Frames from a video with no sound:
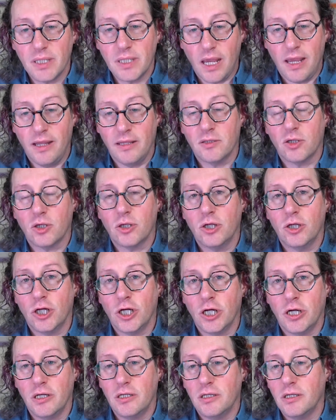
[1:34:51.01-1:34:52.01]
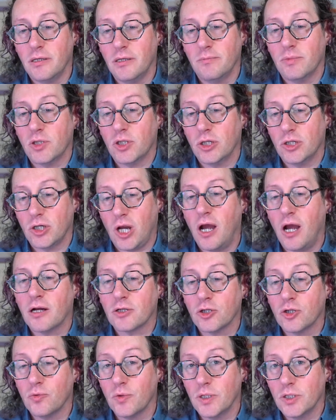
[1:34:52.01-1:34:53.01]
and security teams to talk
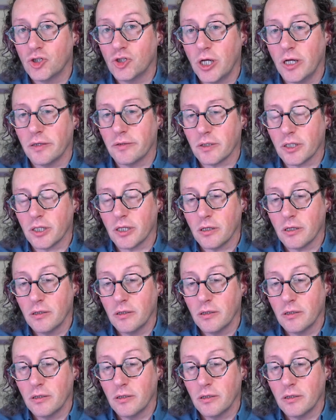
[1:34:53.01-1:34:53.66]
to each other.